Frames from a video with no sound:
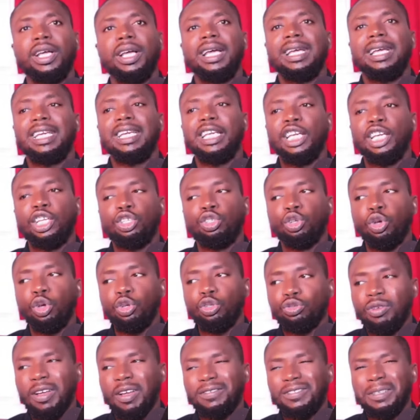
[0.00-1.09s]
He
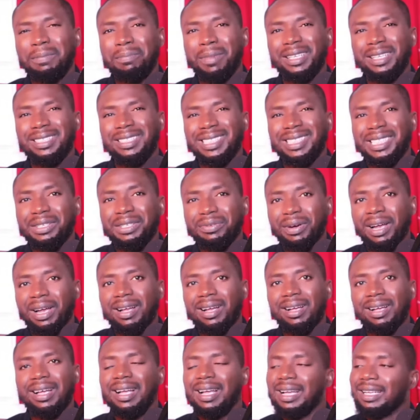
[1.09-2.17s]
doesn't have the
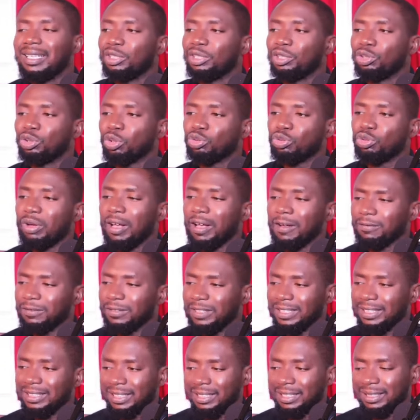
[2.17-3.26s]
material. He doesn't have
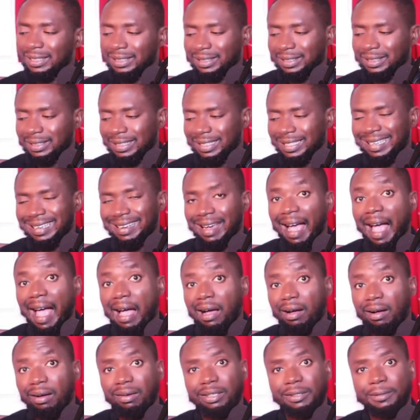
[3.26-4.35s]
the
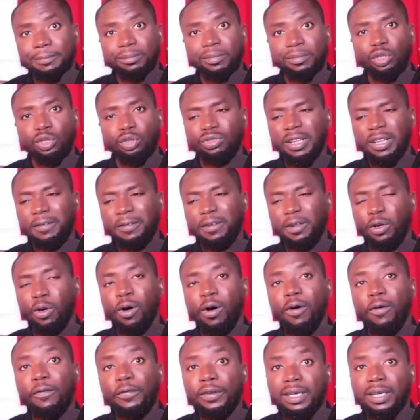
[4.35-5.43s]
guile. He doesn't have the
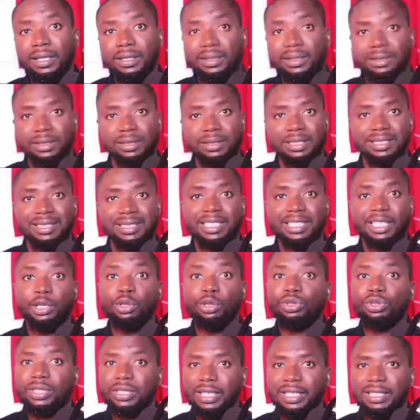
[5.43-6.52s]
confidence, the skill
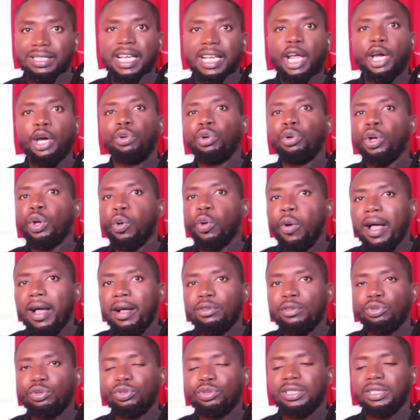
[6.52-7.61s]
set required
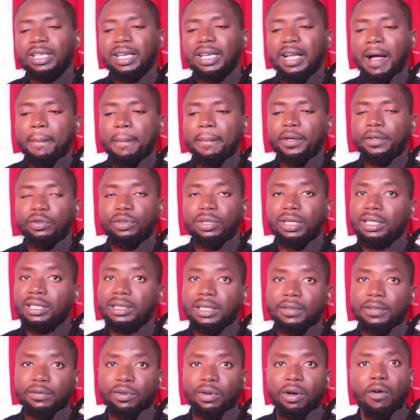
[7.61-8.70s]
to take our midfield next
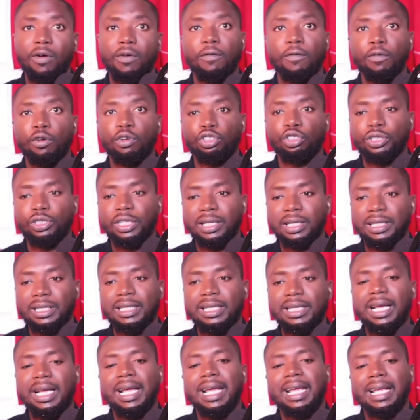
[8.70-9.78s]
level. Unfortunately,
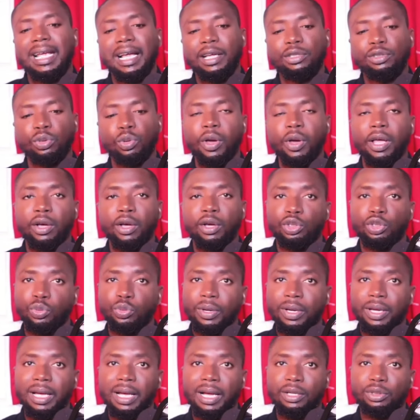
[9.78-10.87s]
he has to go
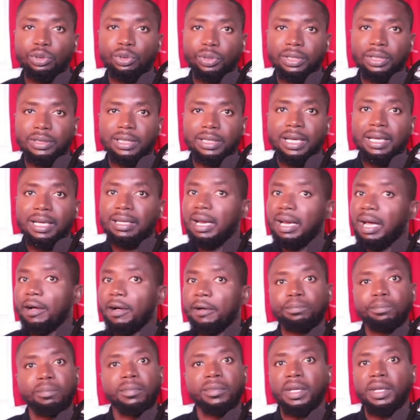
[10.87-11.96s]
elsewhere and do it. Now,
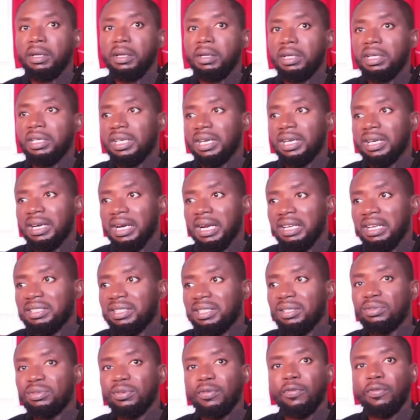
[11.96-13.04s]
in the next
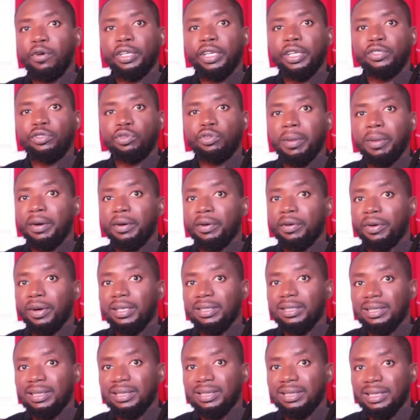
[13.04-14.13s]
3 to 4 years, we might
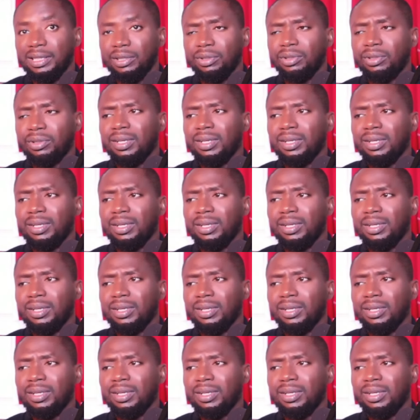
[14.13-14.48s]
regret this sale